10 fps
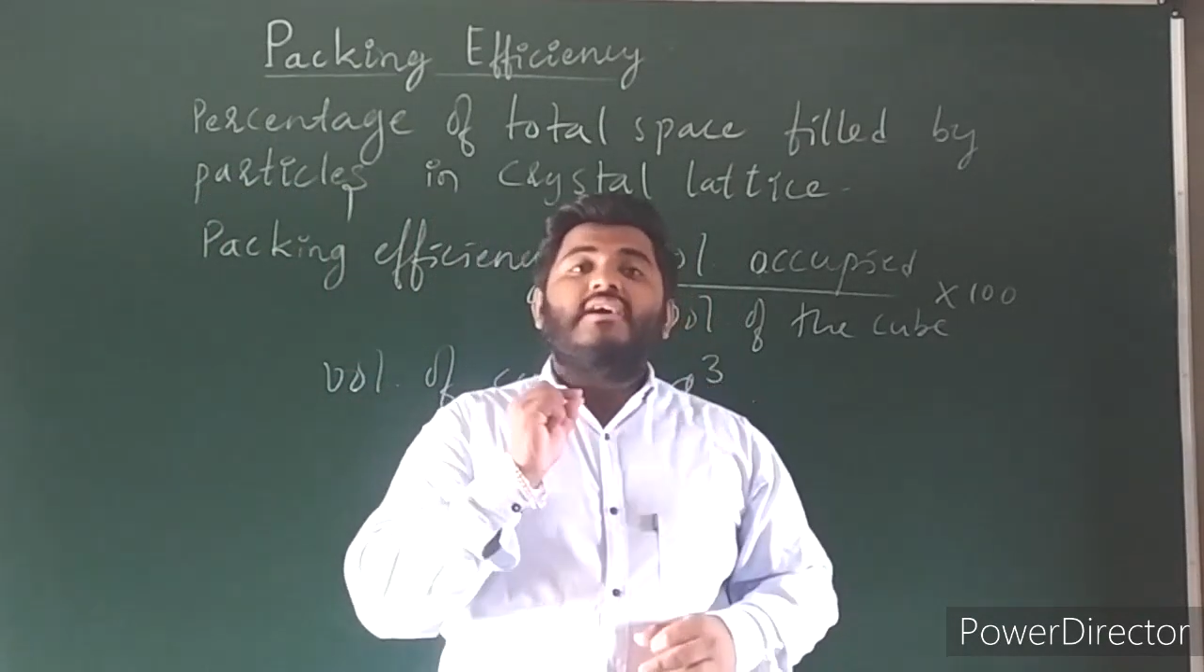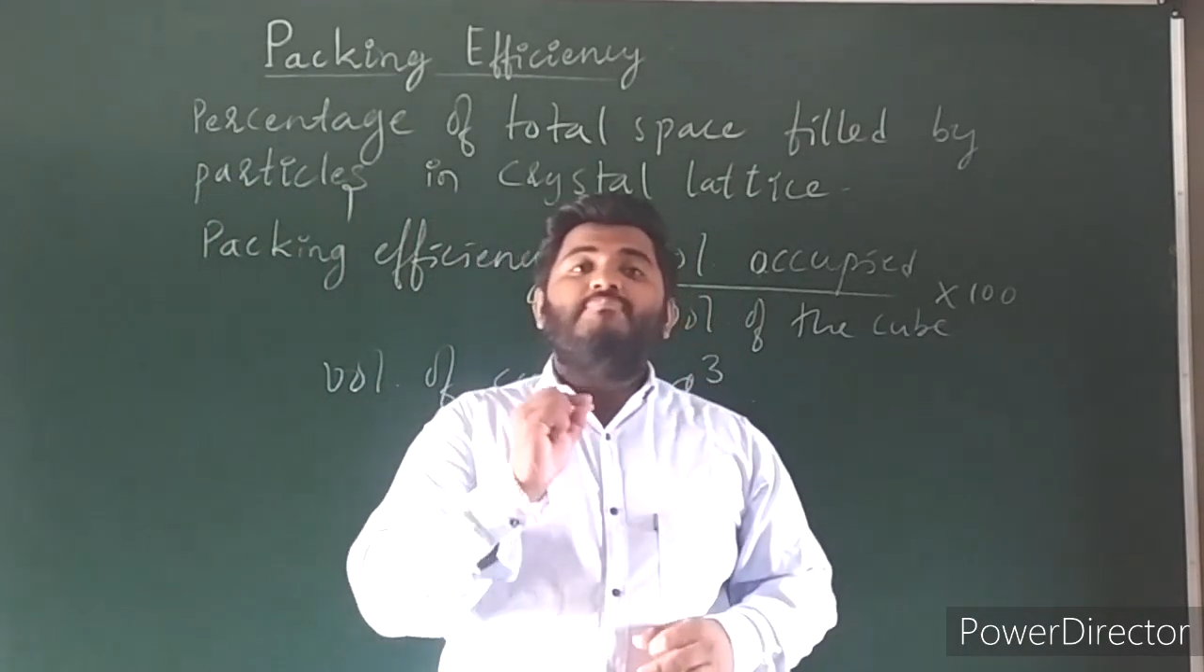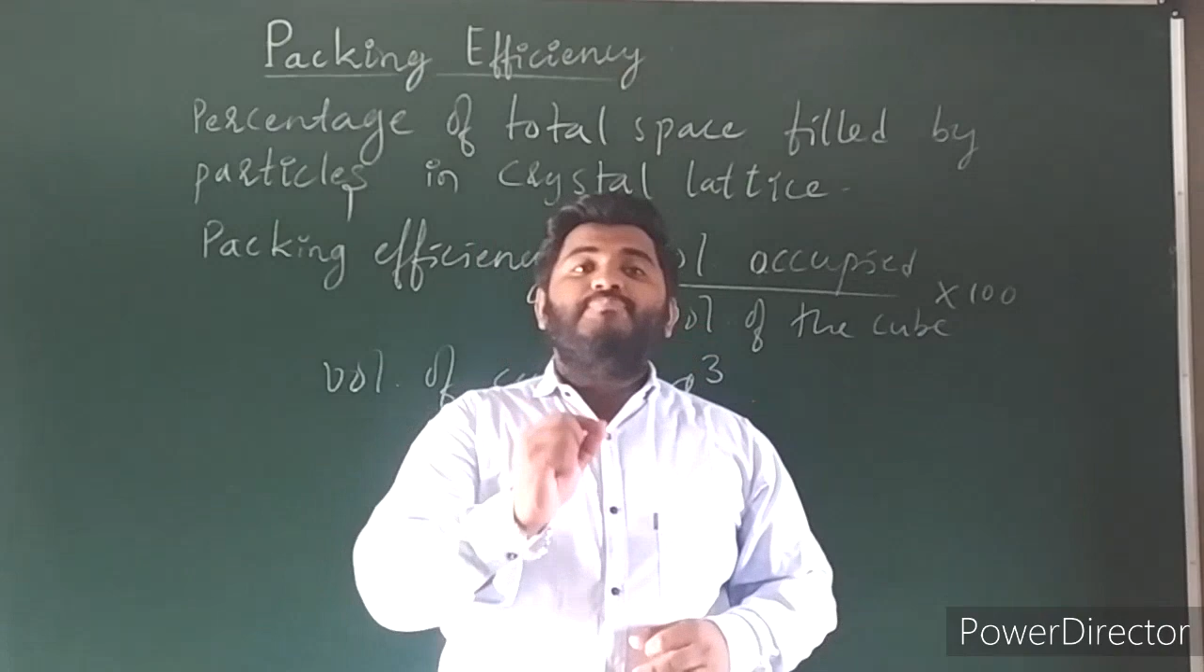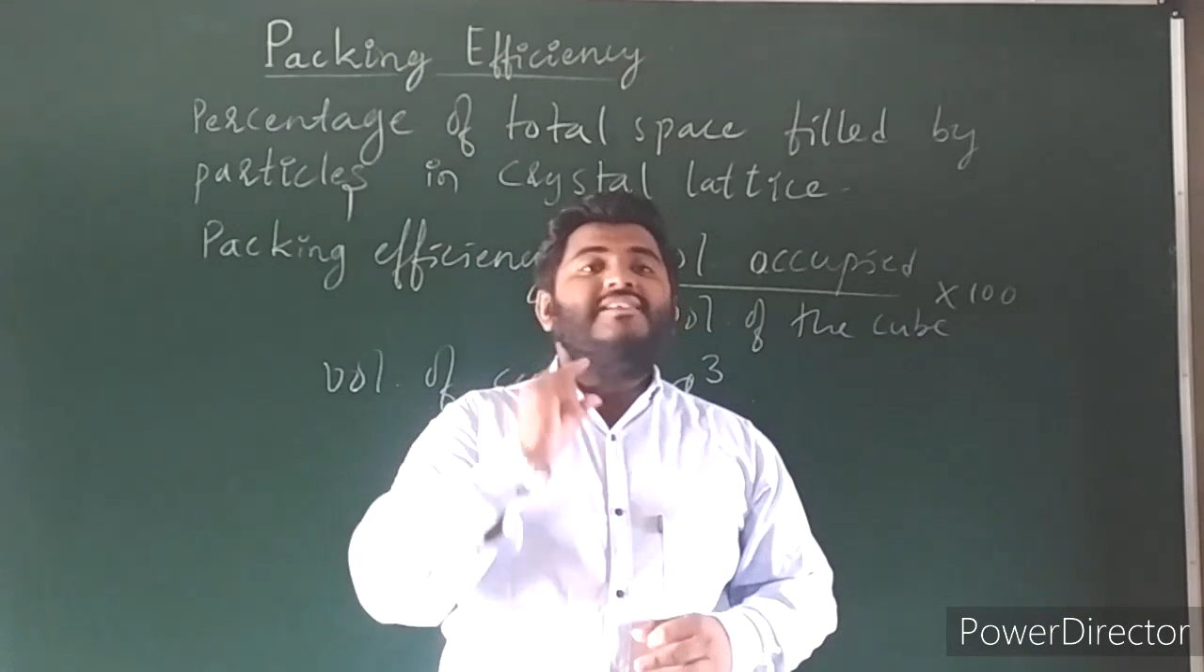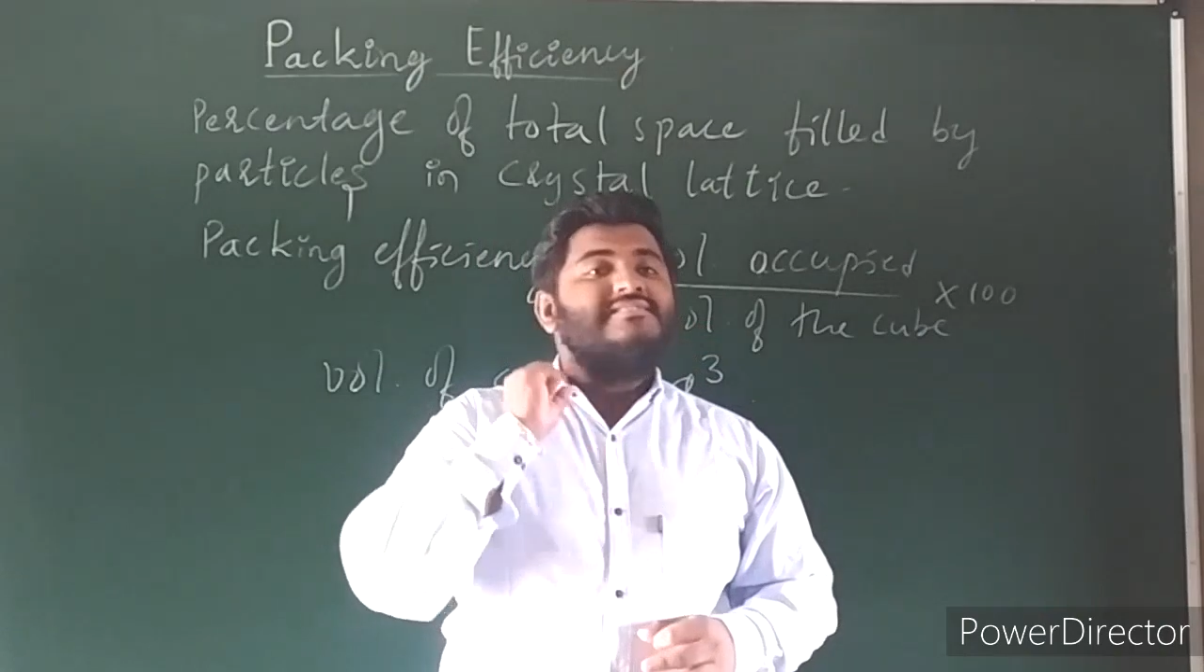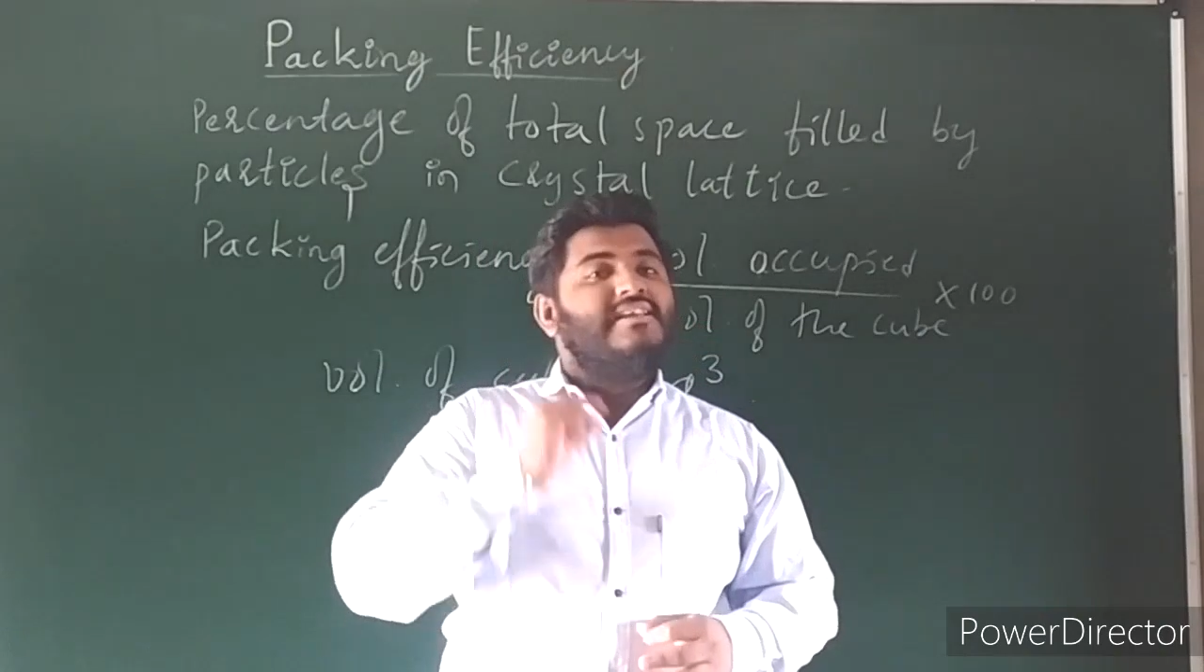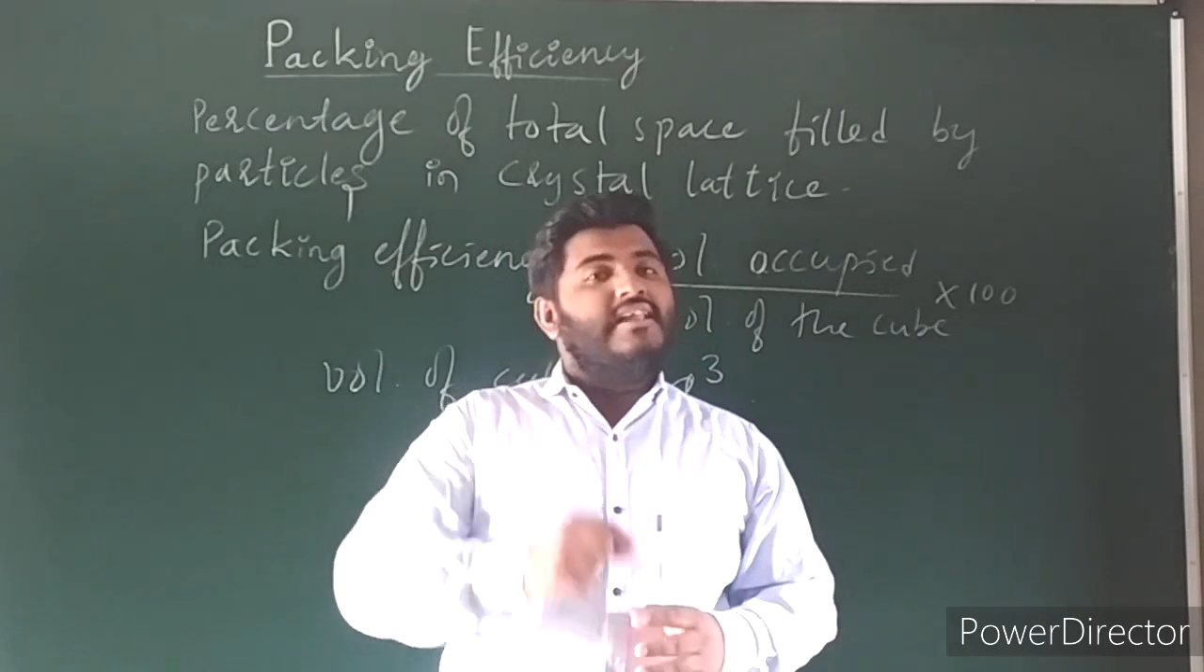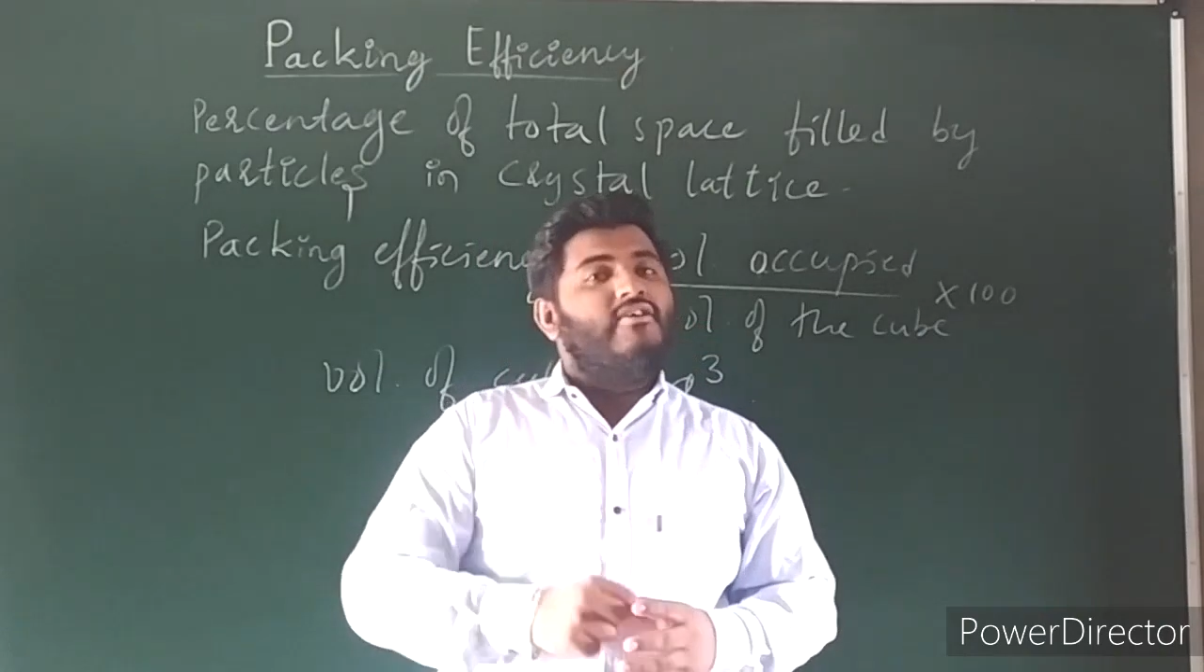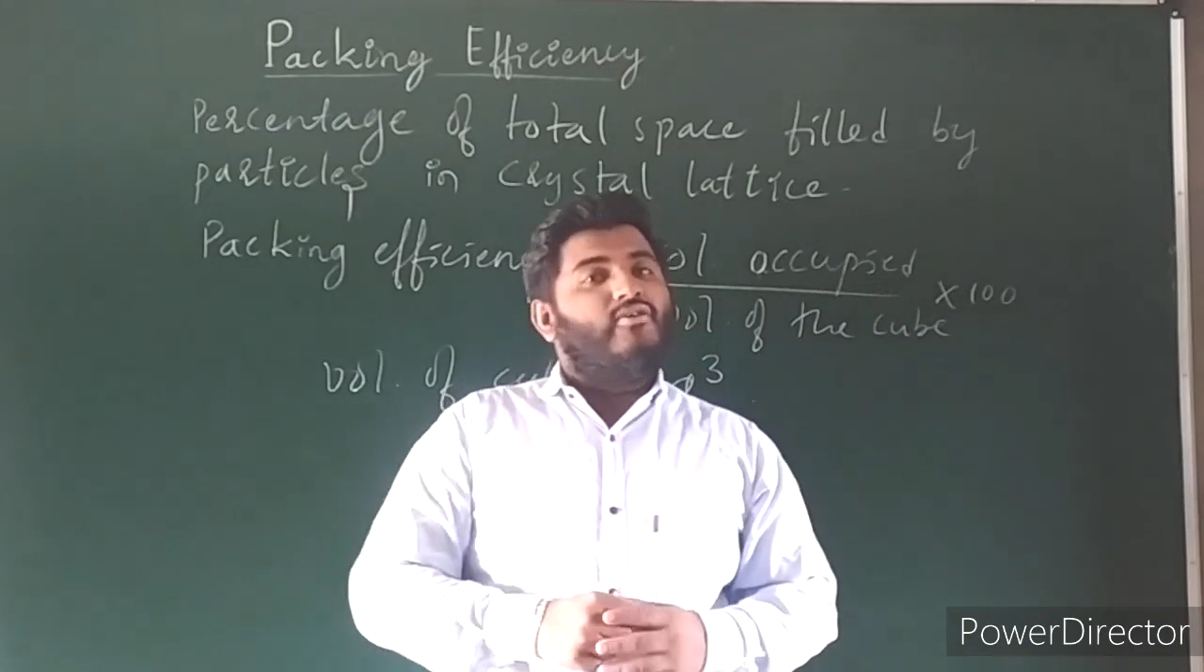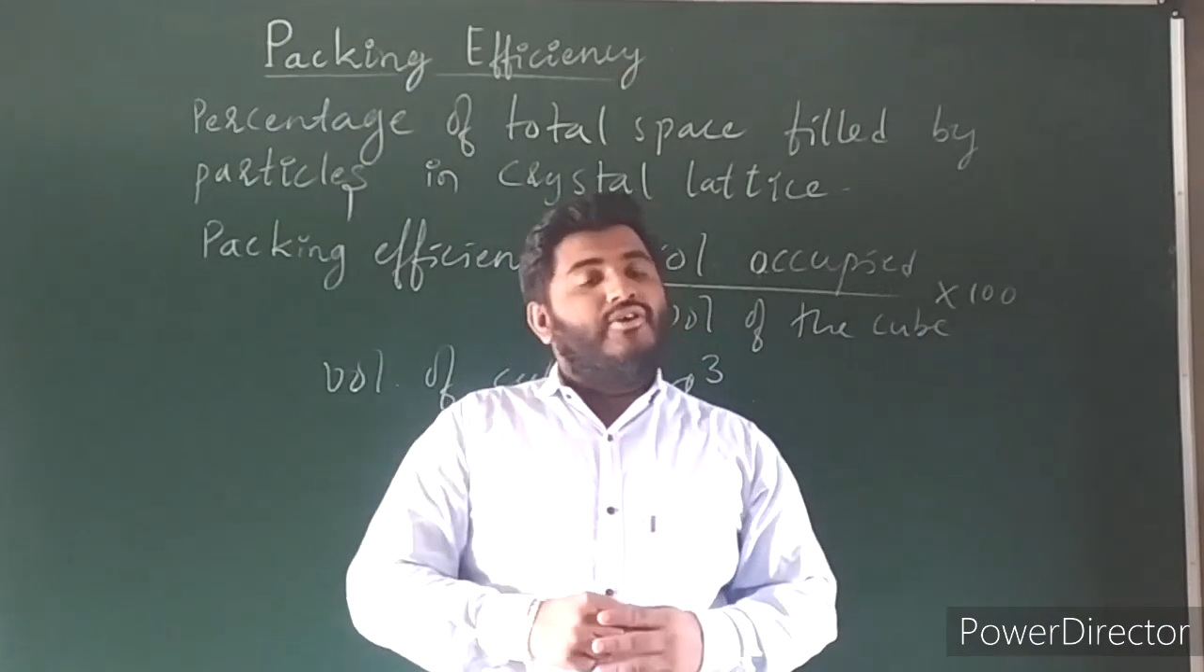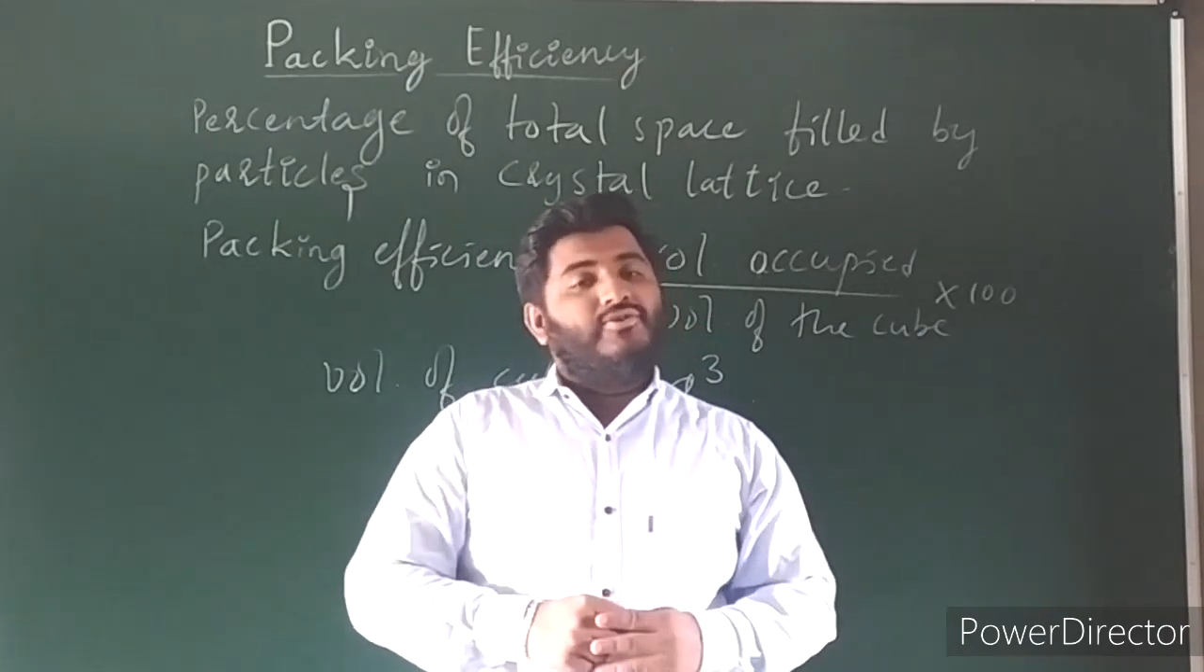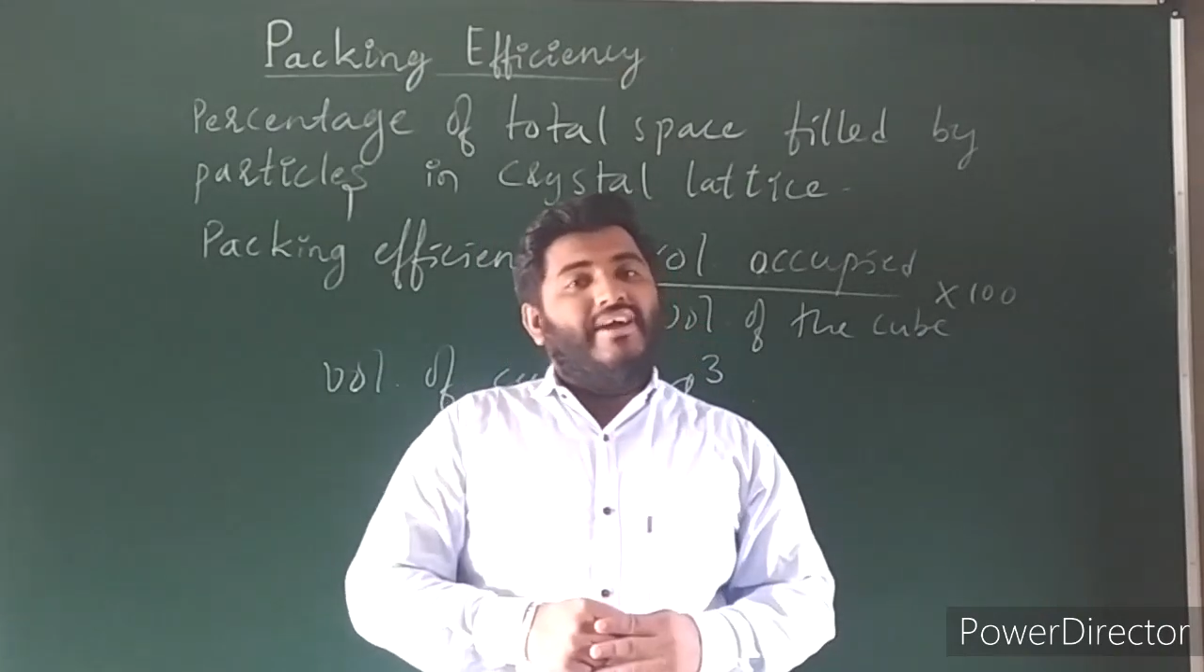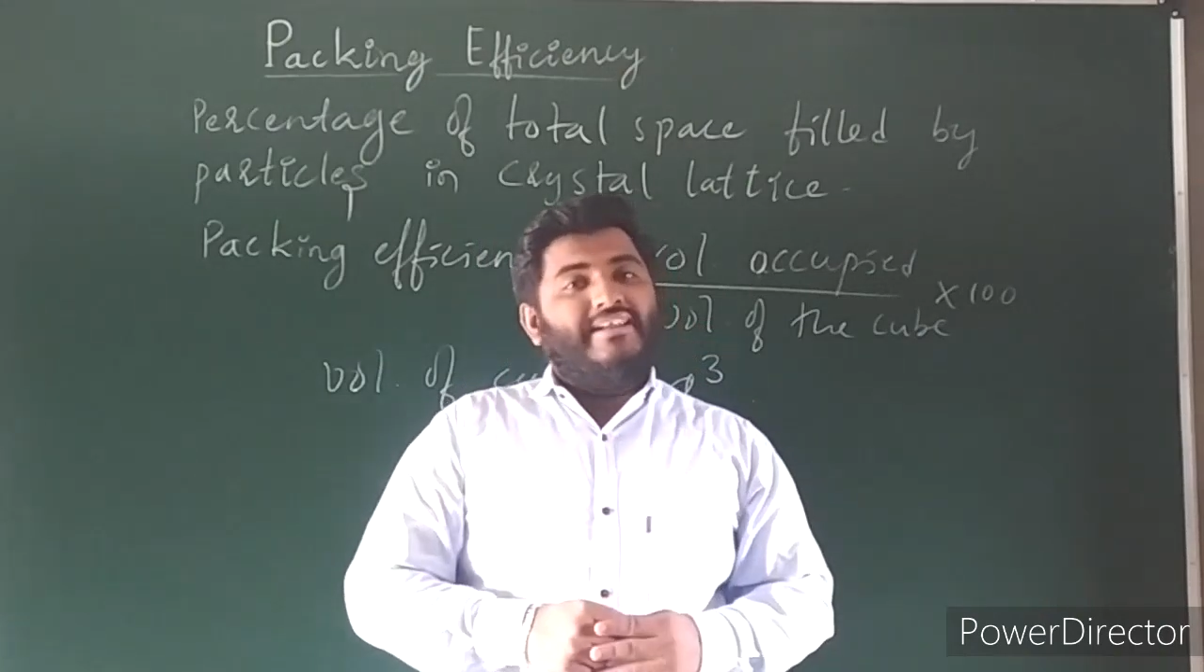compulsorily you are going